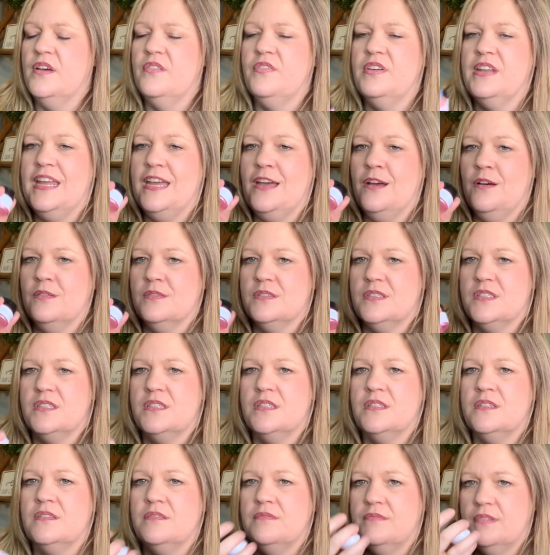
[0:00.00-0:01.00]
of an
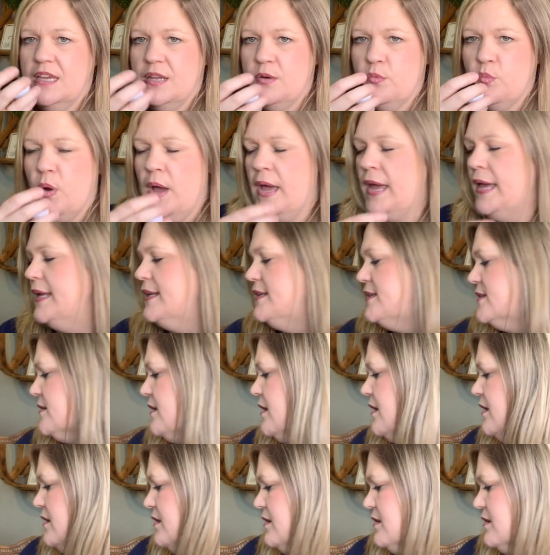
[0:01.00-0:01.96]
ounce in weight